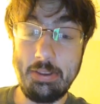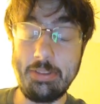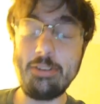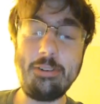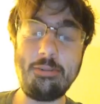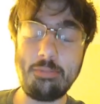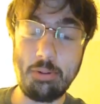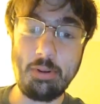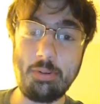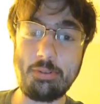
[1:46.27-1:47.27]
do what
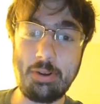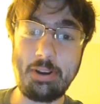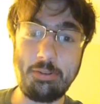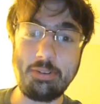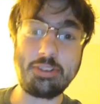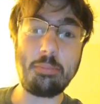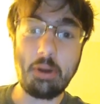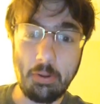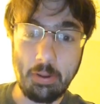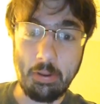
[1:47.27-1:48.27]
we were trying to do in
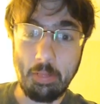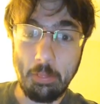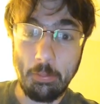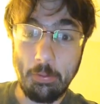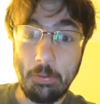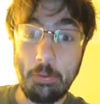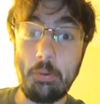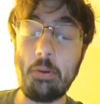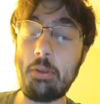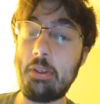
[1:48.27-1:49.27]
Somalia,
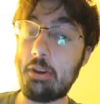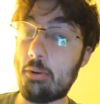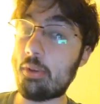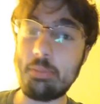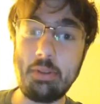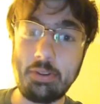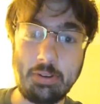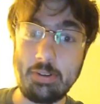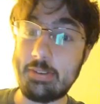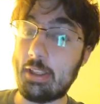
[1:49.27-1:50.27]
with the
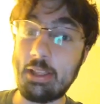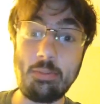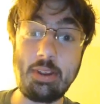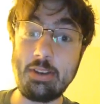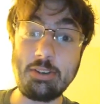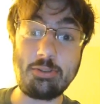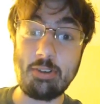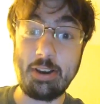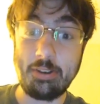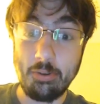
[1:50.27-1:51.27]
military, saying that we could just
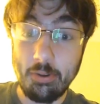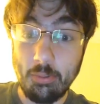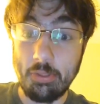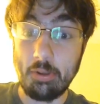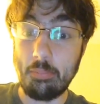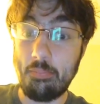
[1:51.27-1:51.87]
try to do it with